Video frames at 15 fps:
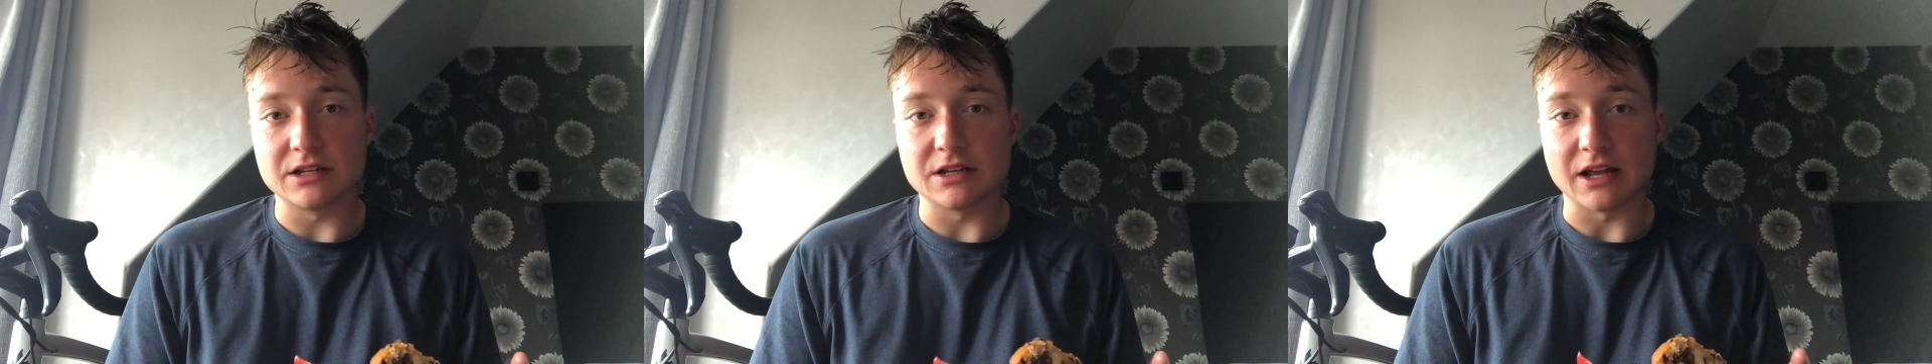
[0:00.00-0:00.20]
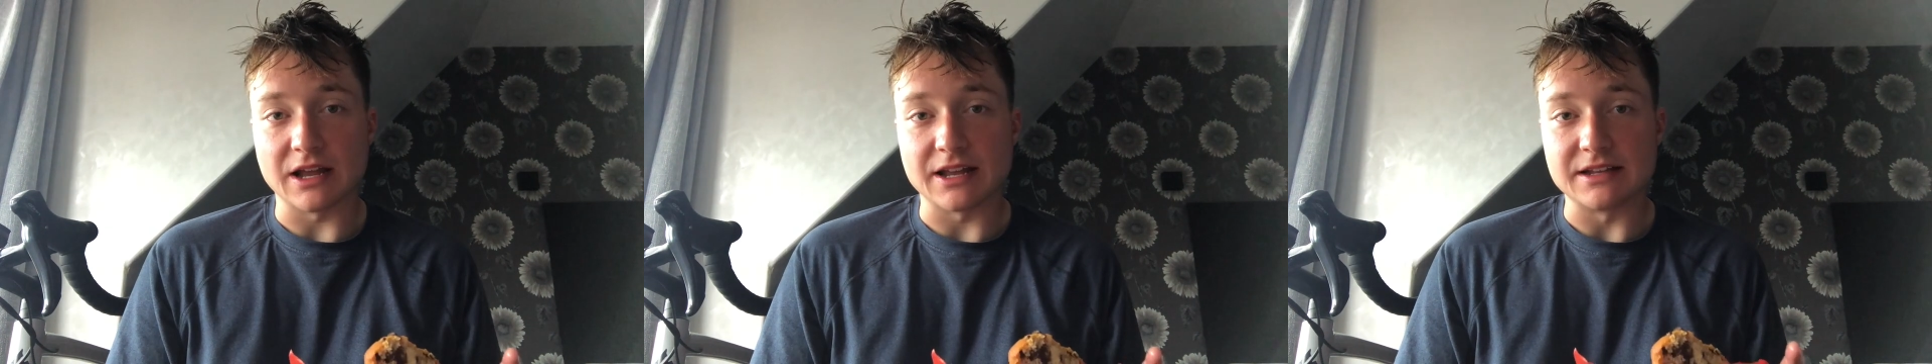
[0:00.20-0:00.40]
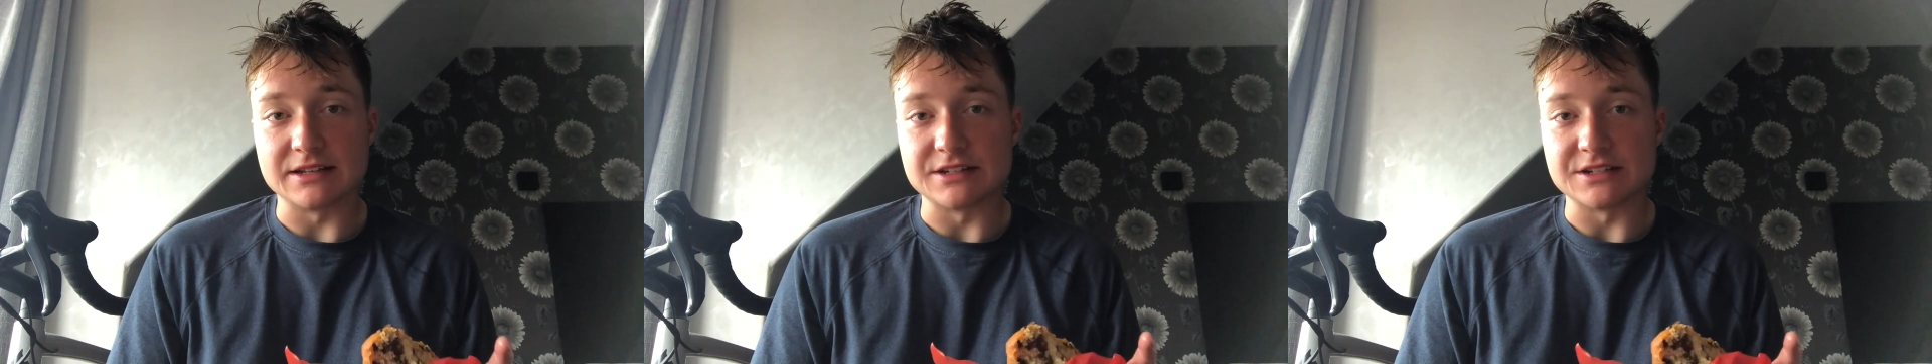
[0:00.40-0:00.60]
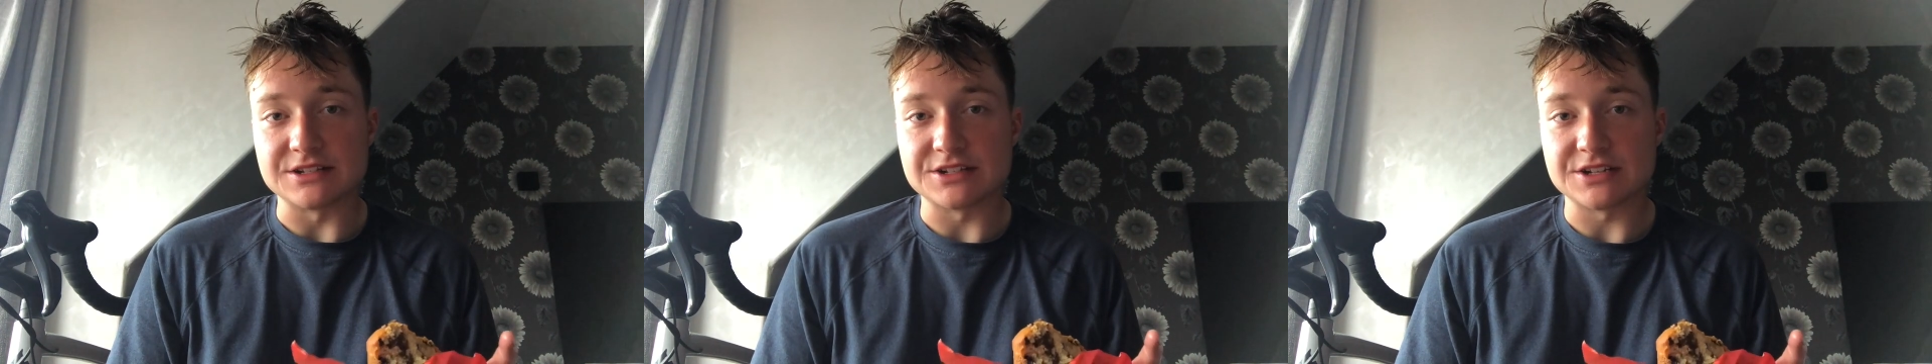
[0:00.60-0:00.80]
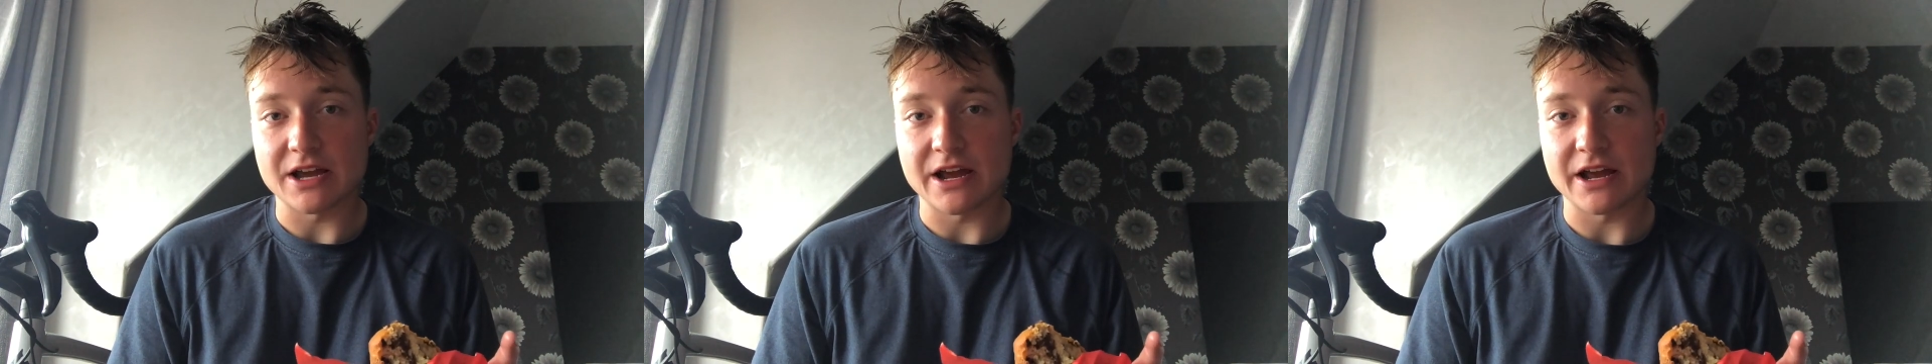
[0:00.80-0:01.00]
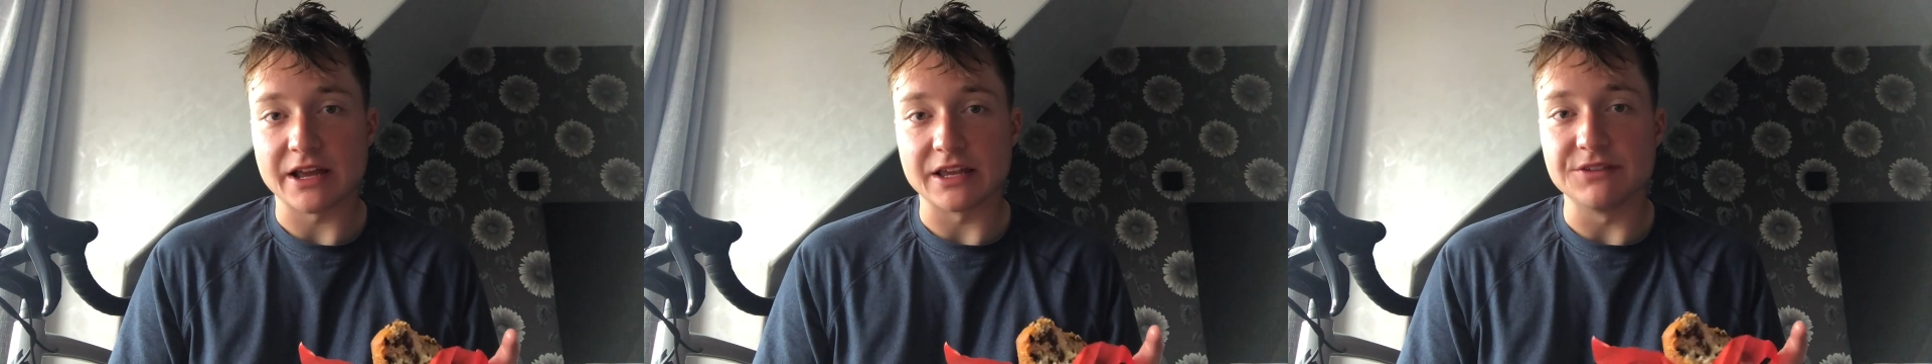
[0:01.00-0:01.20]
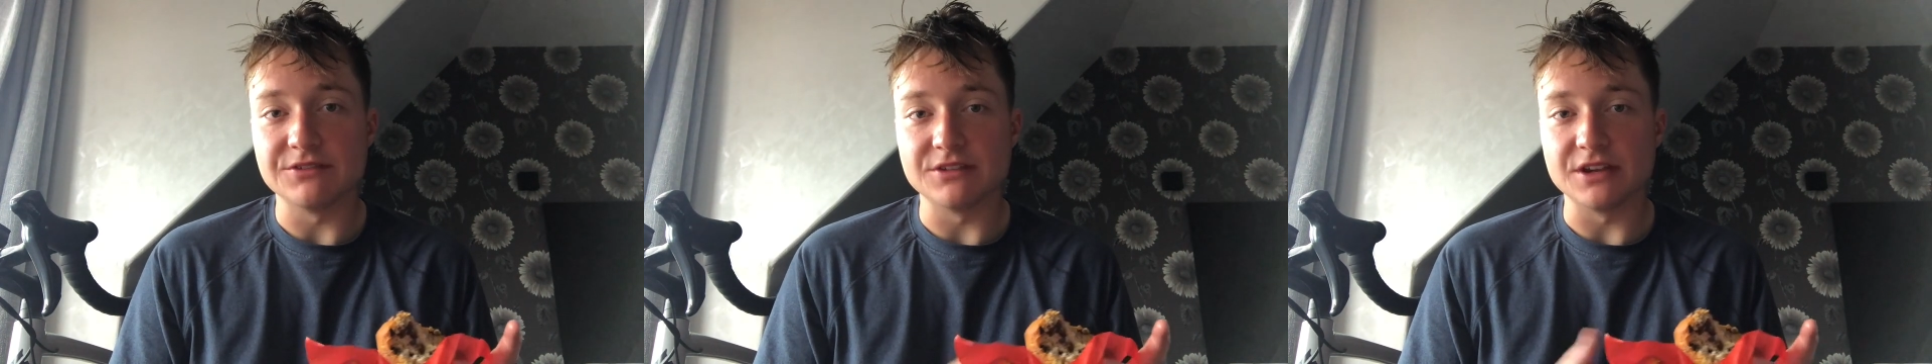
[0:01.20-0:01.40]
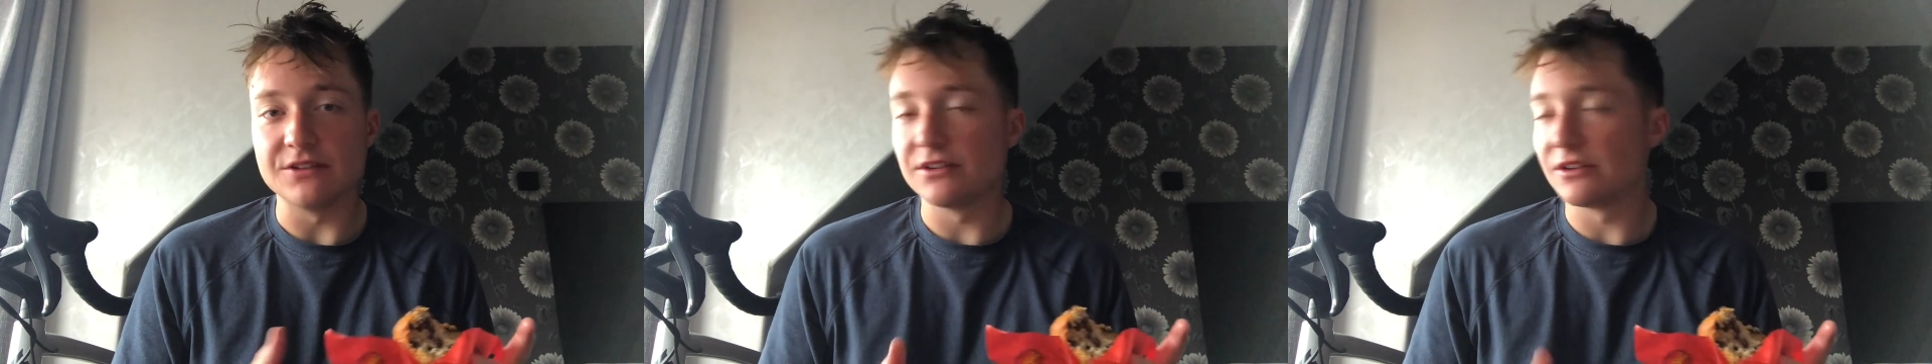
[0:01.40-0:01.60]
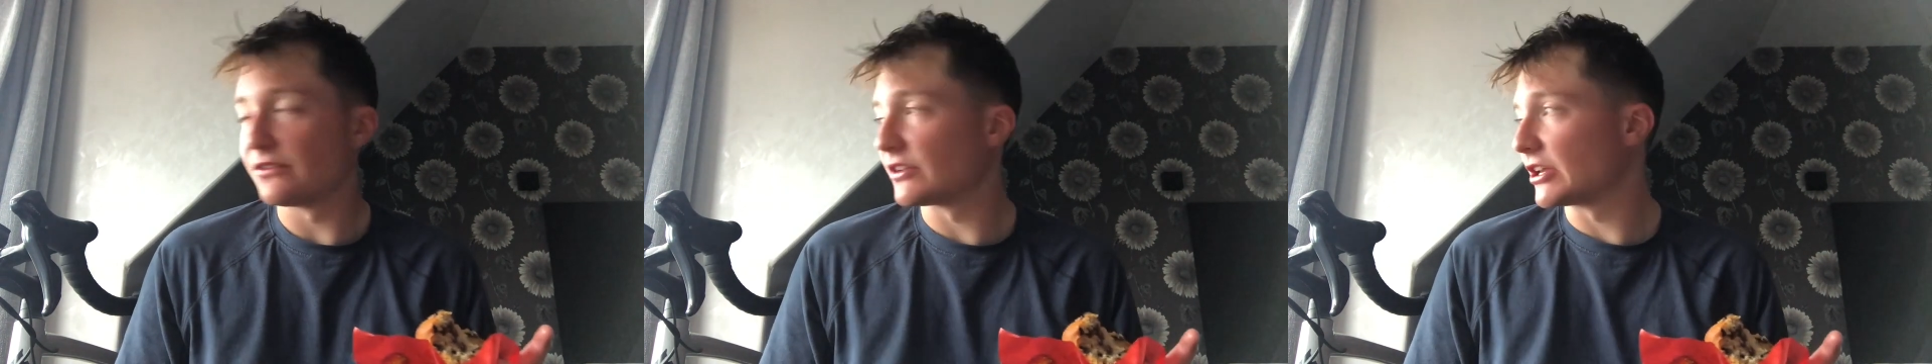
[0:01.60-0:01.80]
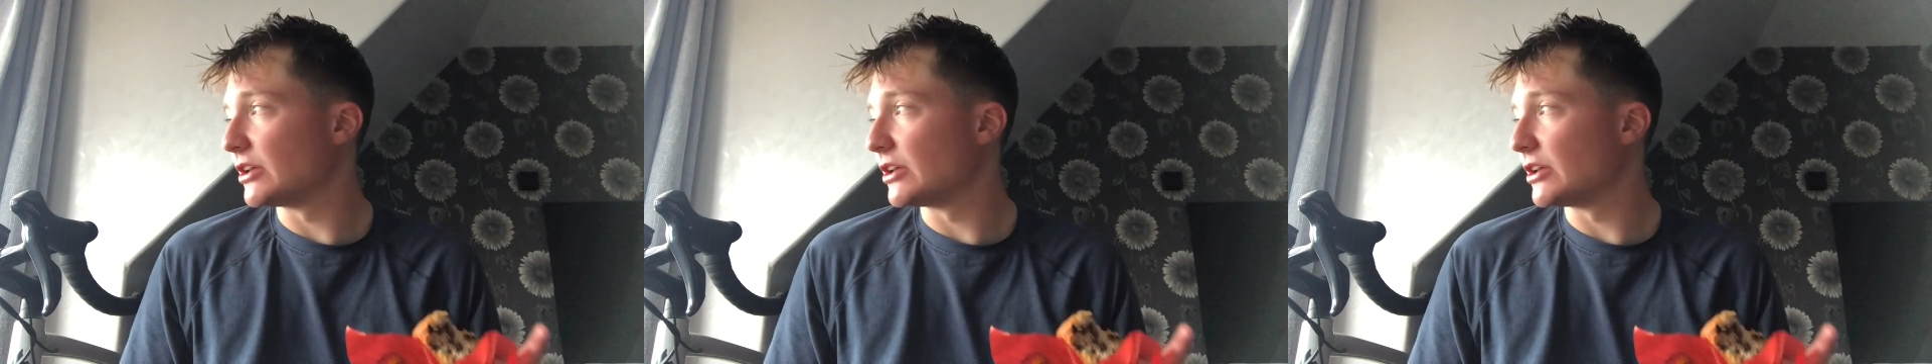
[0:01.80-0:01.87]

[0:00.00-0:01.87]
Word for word: And e even if it